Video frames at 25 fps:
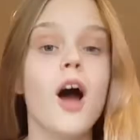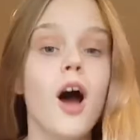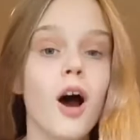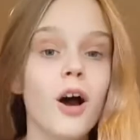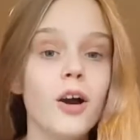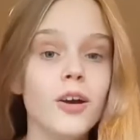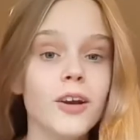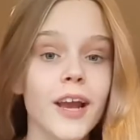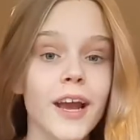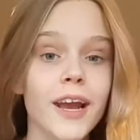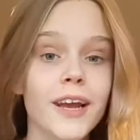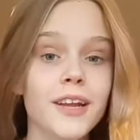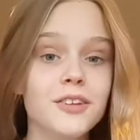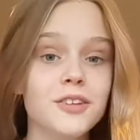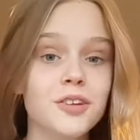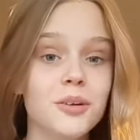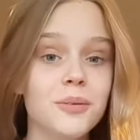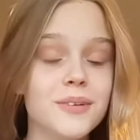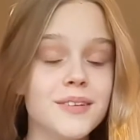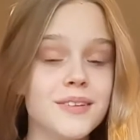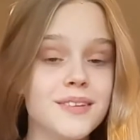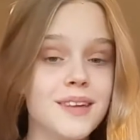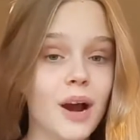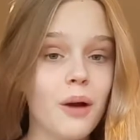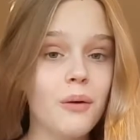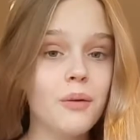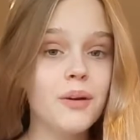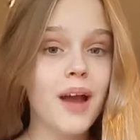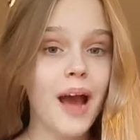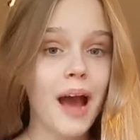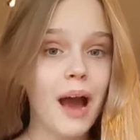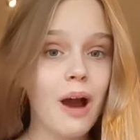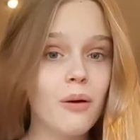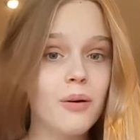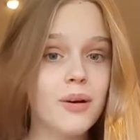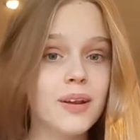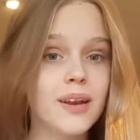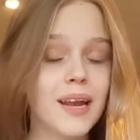Okay, so it's now an
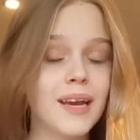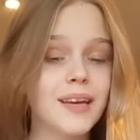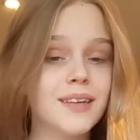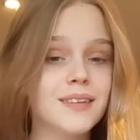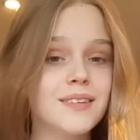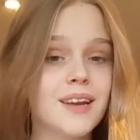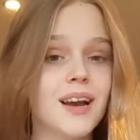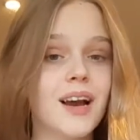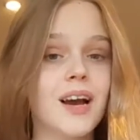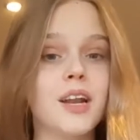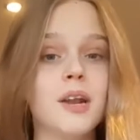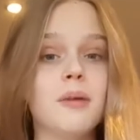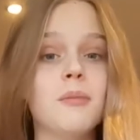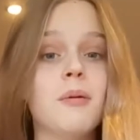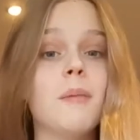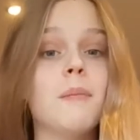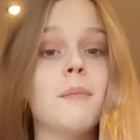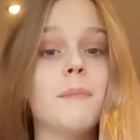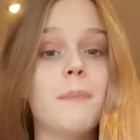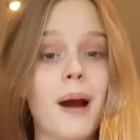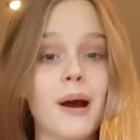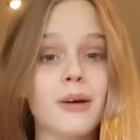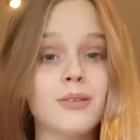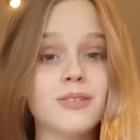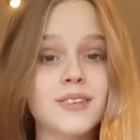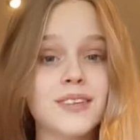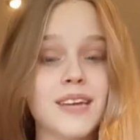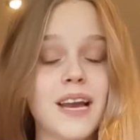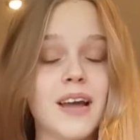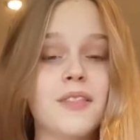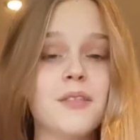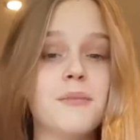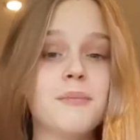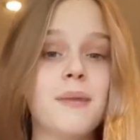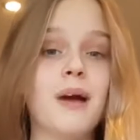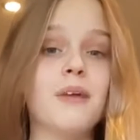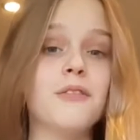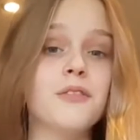hour later and I'm about to get them
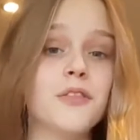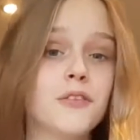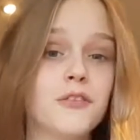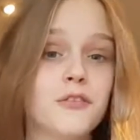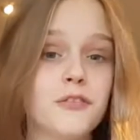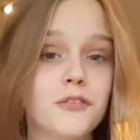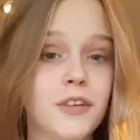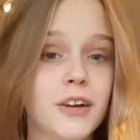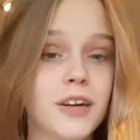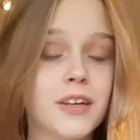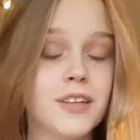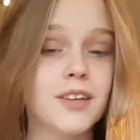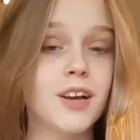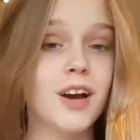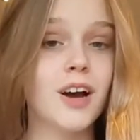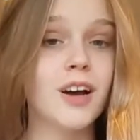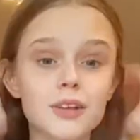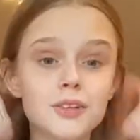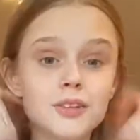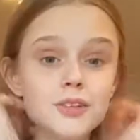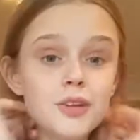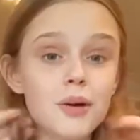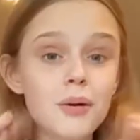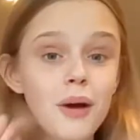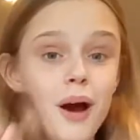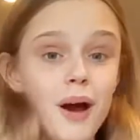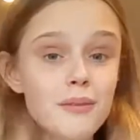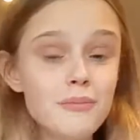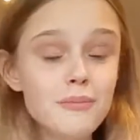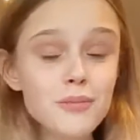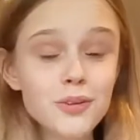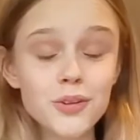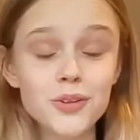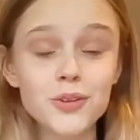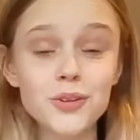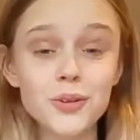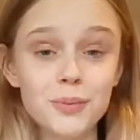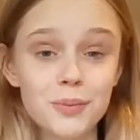out of the freezer. So I'm
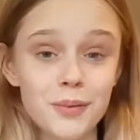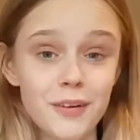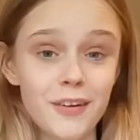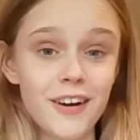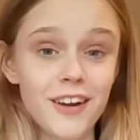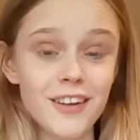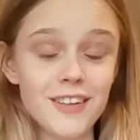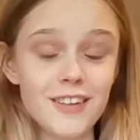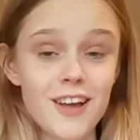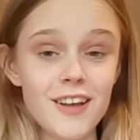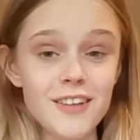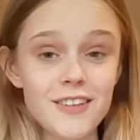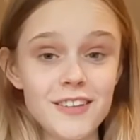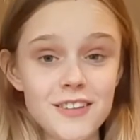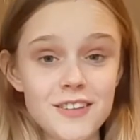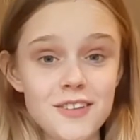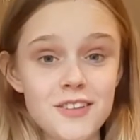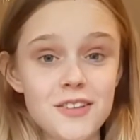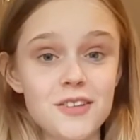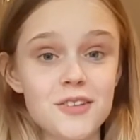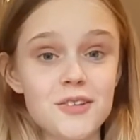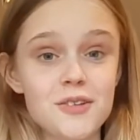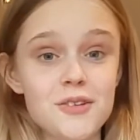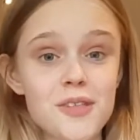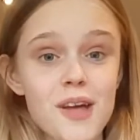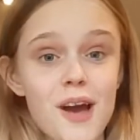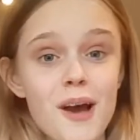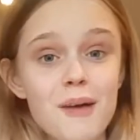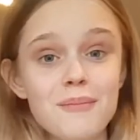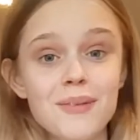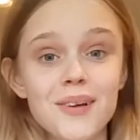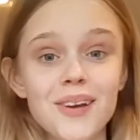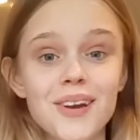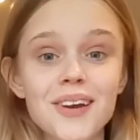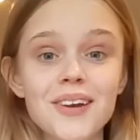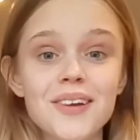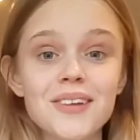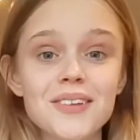super excited to do that
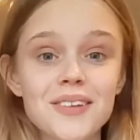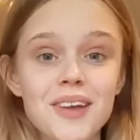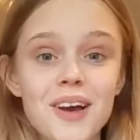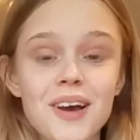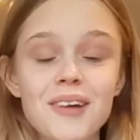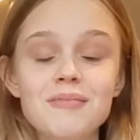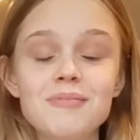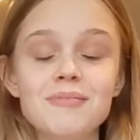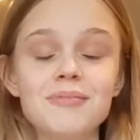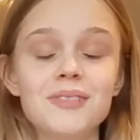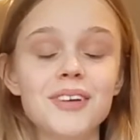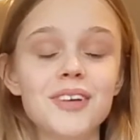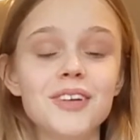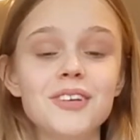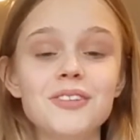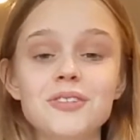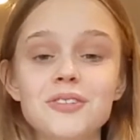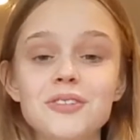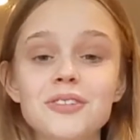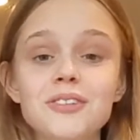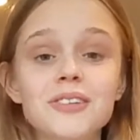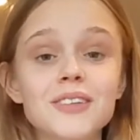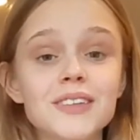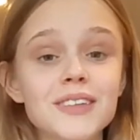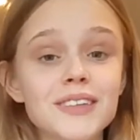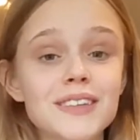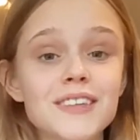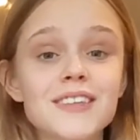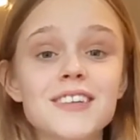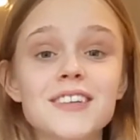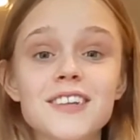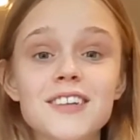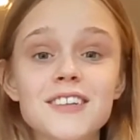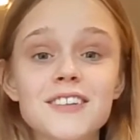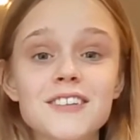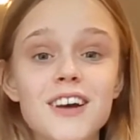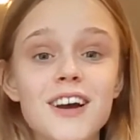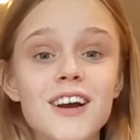because I'm pretty sure these are going to
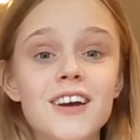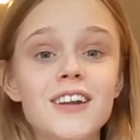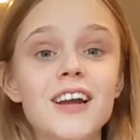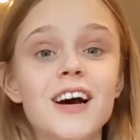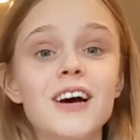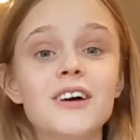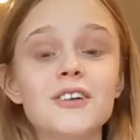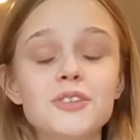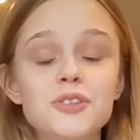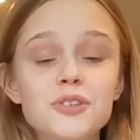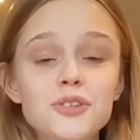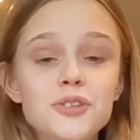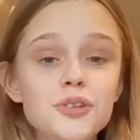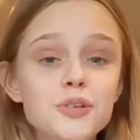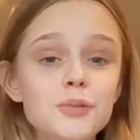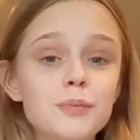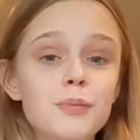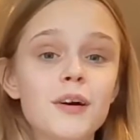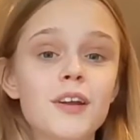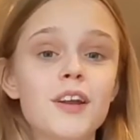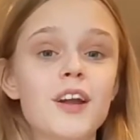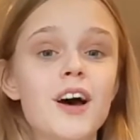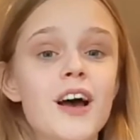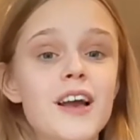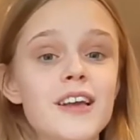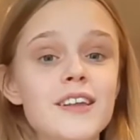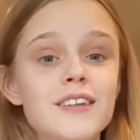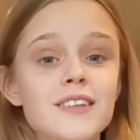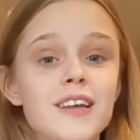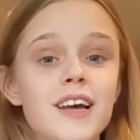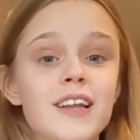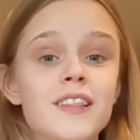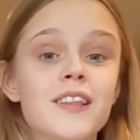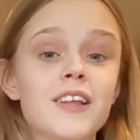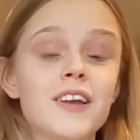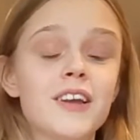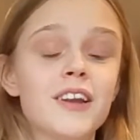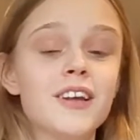turn out super nice and
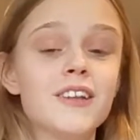they're going to